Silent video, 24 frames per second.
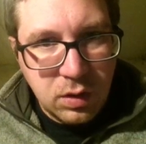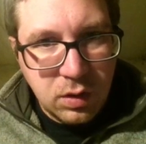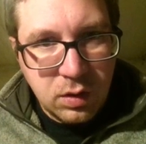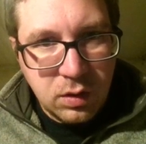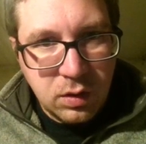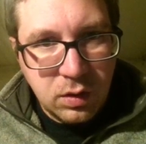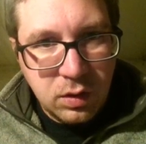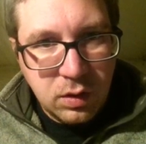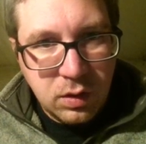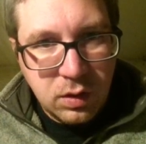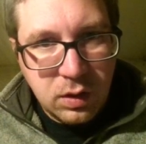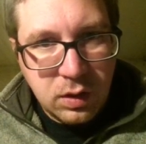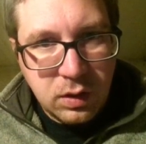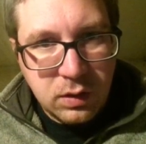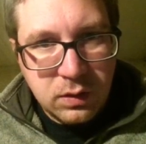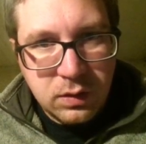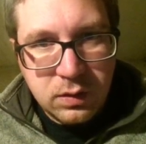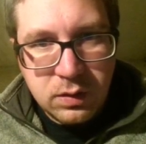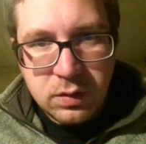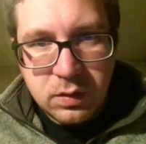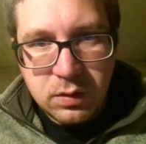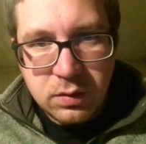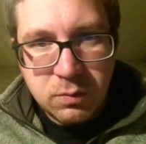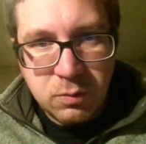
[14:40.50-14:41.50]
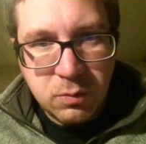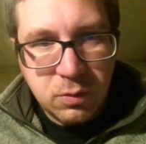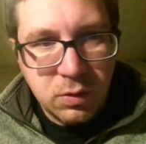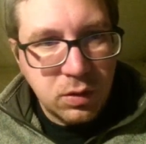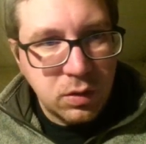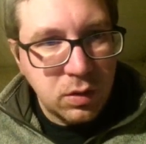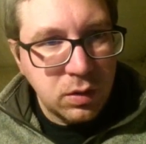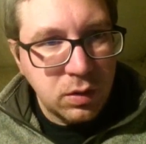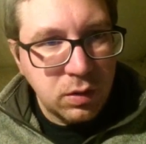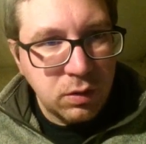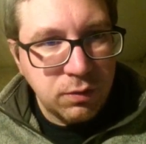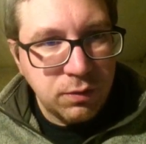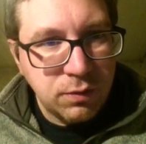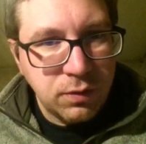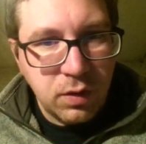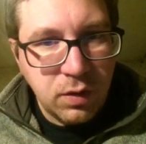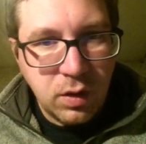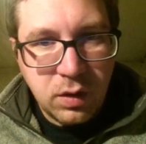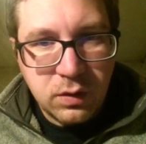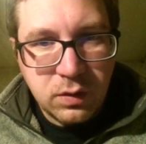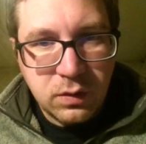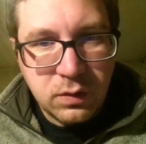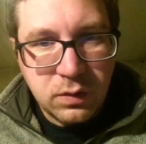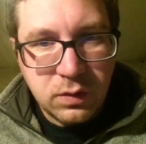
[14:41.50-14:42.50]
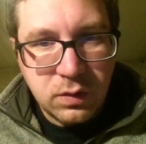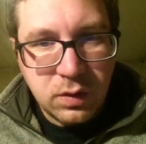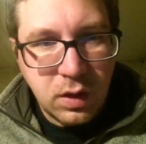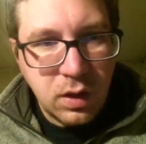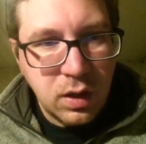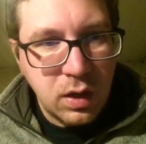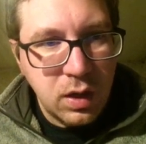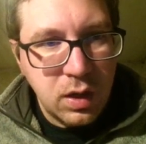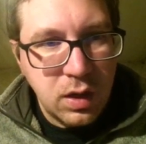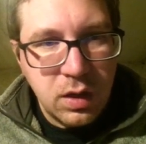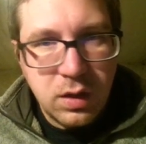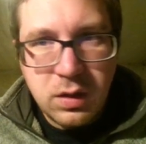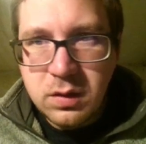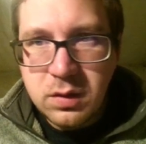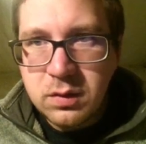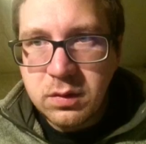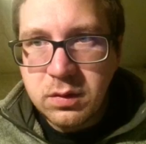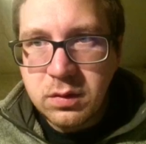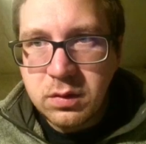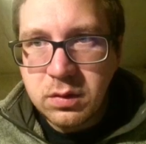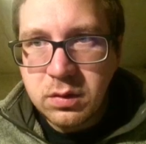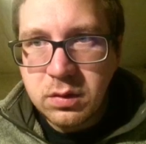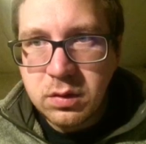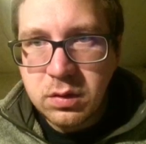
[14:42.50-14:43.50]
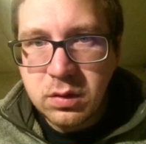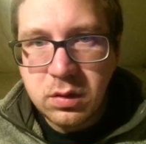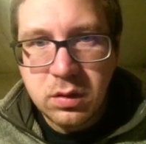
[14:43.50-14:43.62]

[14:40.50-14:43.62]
let's work on the font size.